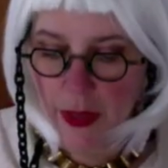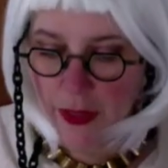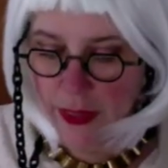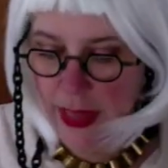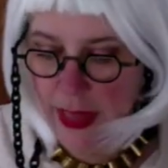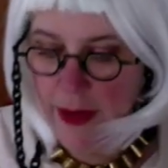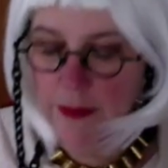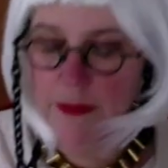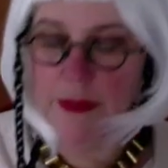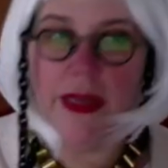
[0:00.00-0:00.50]

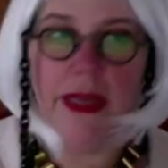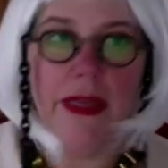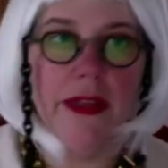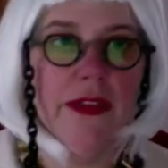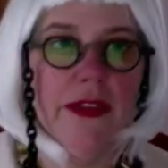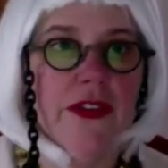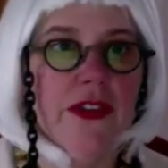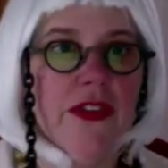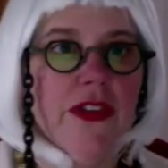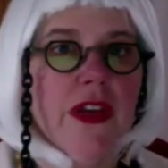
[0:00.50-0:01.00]
That
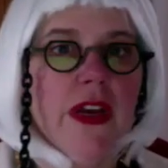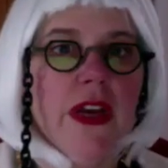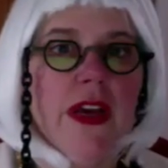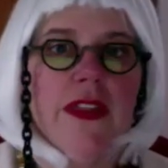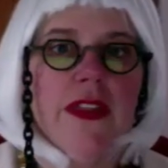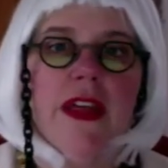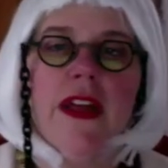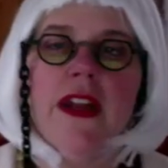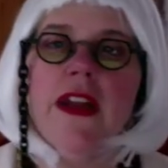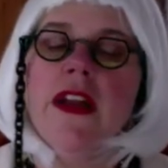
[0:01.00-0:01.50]
means
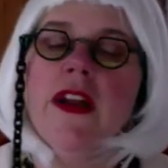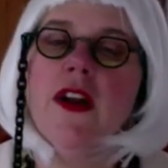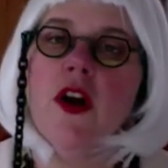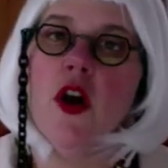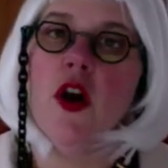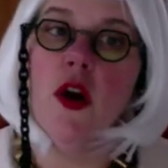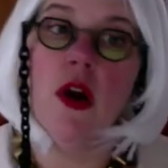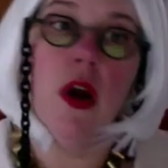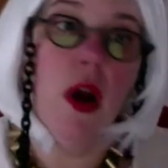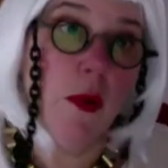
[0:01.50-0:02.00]
that in
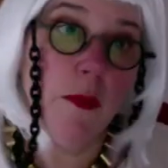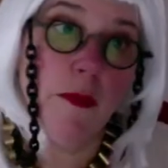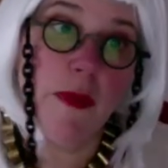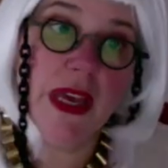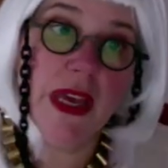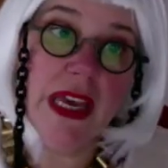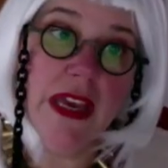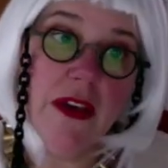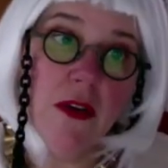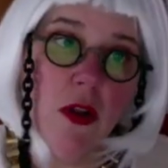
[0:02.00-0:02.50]
our
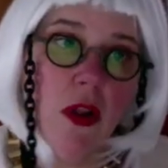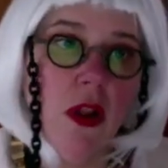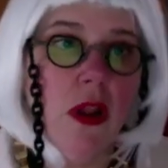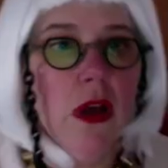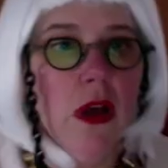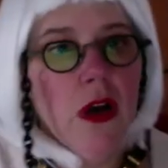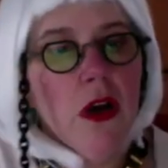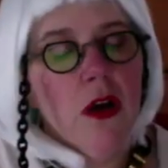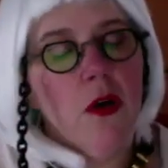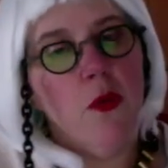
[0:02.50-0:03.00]

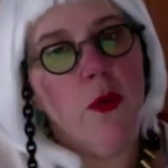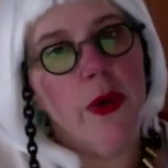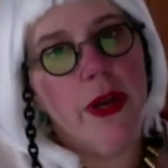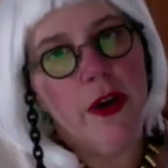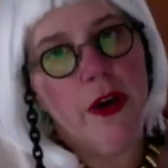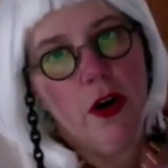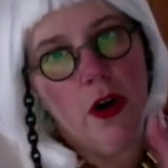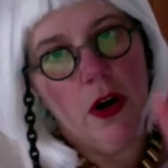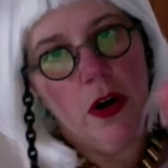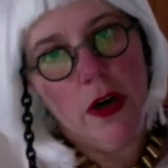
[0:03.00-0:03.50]
peel, we
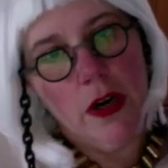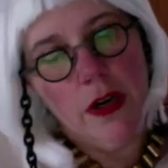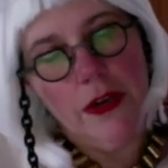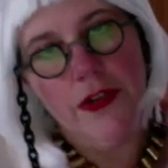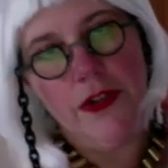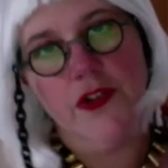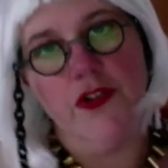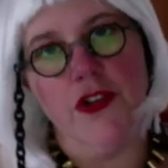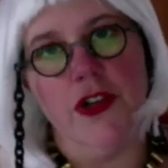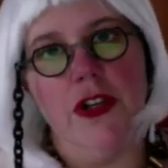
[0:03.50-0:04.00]
are,
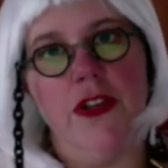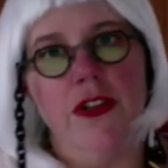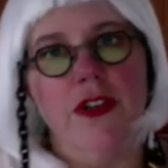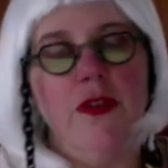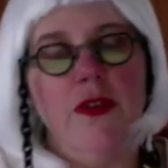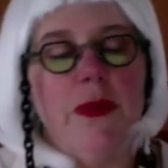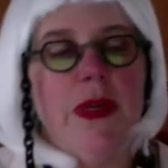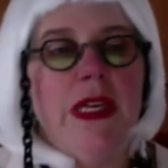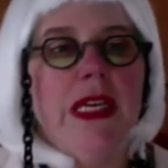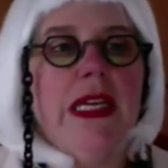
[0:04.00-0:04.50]
strictly
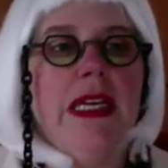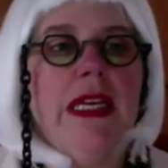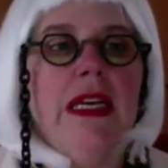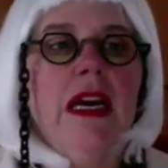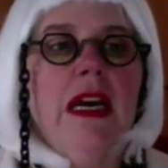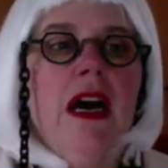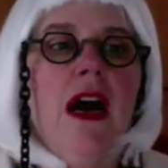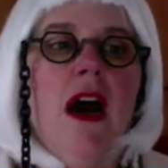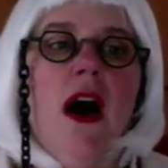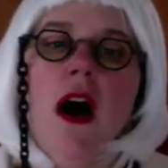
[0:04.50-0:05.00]

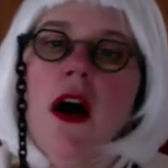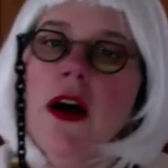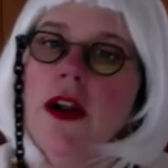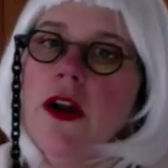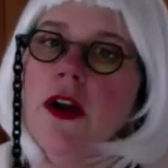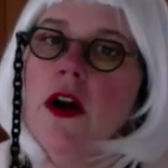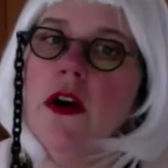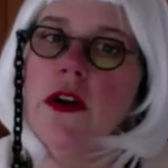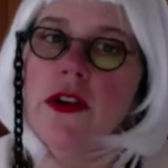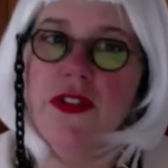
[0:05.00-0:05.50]
speaking,
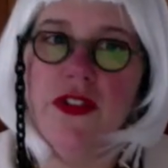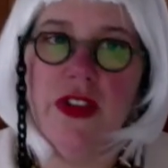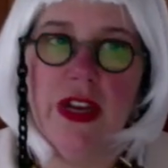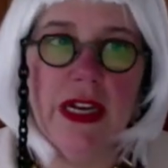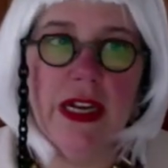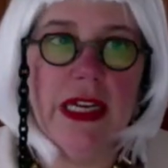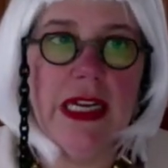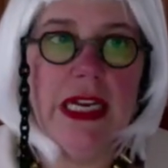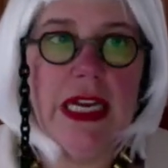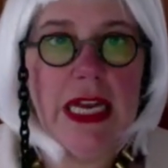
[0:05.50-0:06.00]
on our
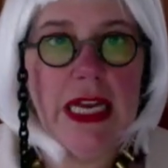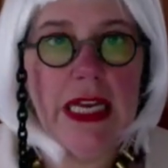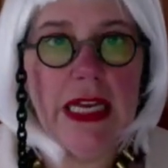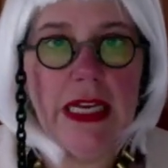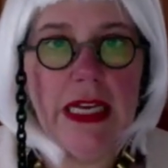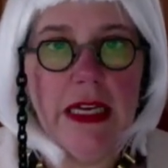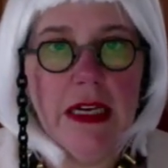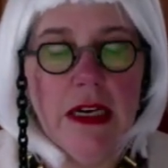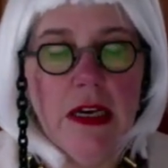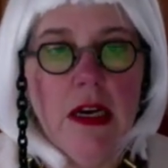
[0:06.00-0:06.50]
second
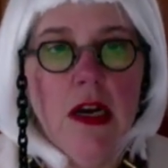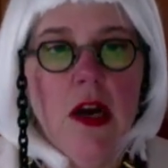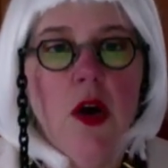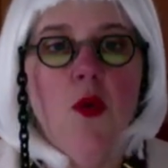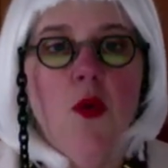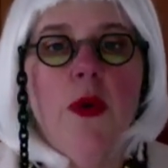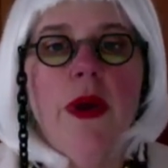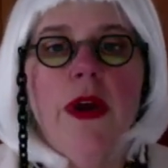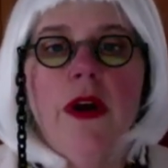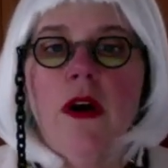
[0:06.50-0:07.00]
E.
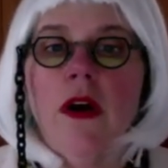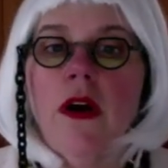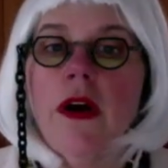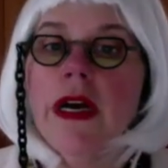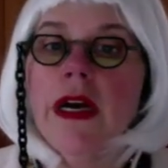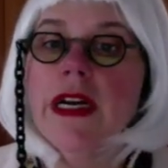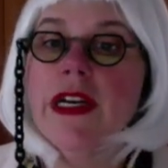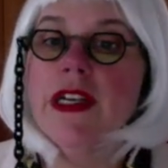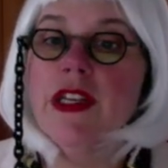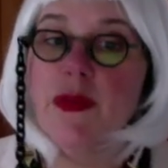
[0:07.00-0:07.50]
We
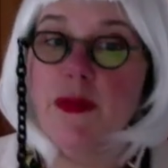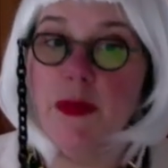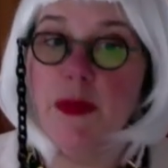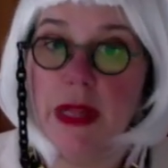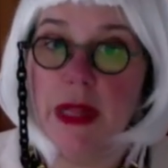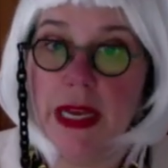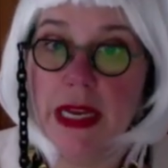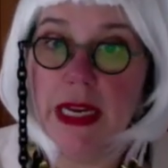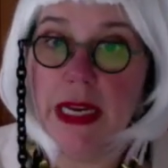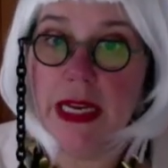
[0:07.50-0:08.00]
are
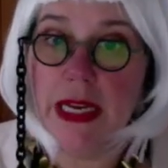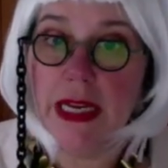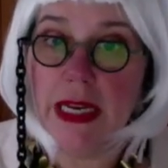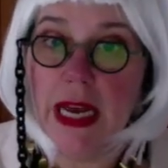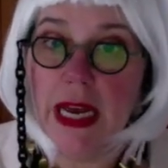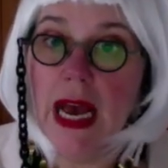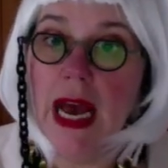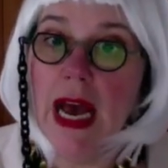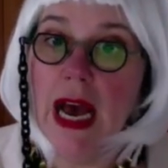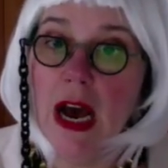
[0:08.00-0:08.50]
explaining
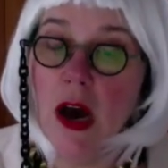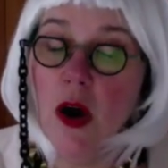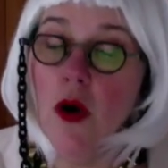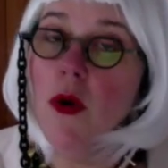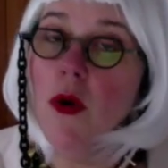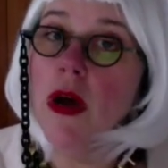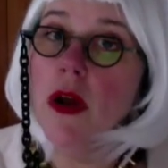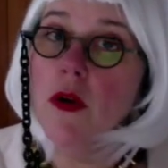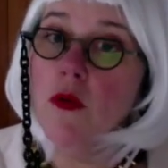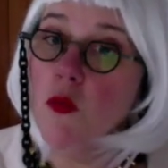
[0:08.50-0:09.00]

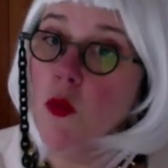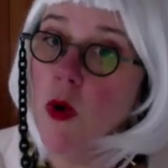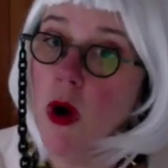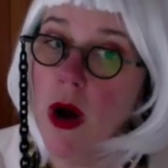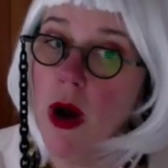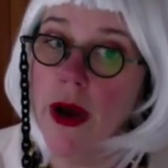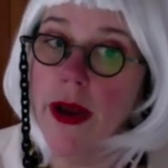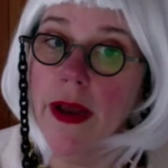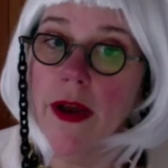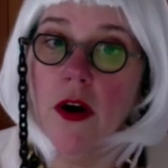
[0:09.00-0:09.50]
how and
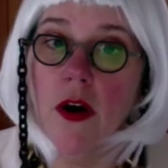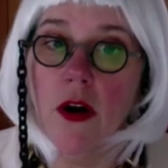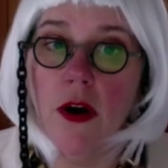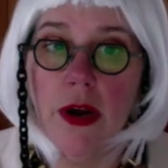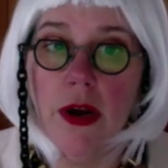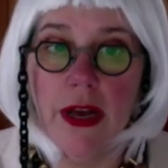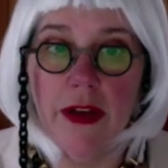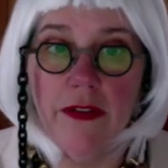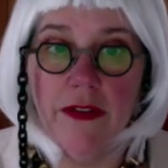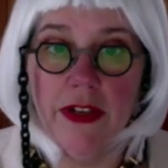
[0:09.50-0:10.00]
why
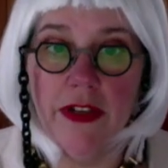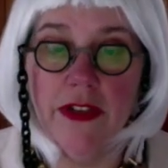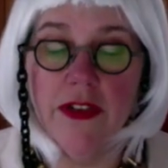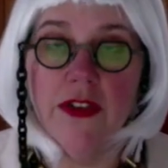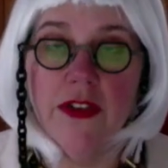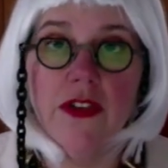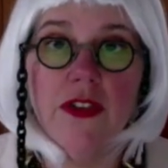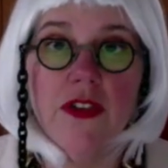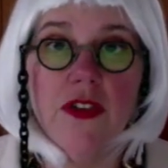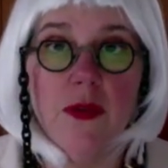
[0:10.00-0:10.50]
our
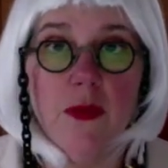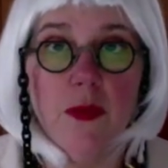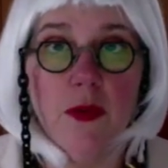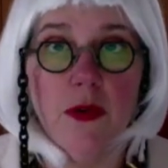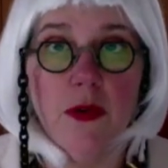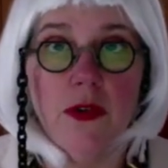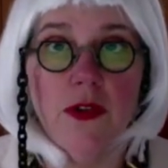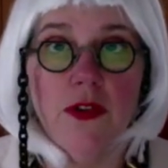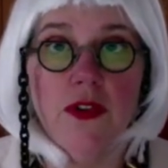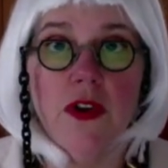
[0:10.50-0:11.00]
evidence
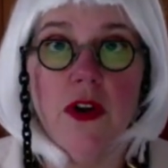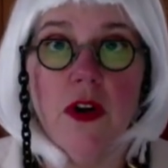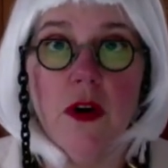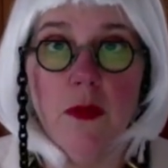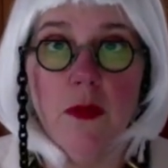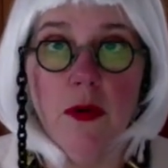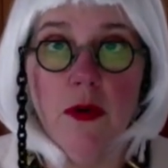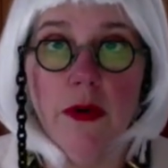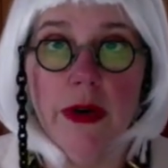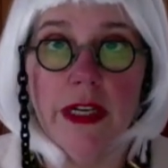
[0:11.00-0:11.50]
supports
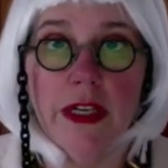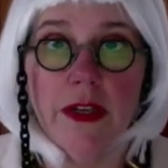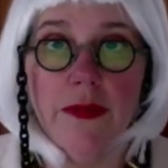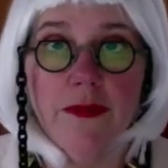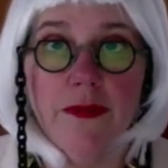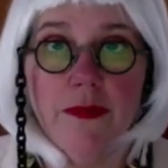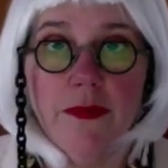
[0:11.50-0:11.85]
our point.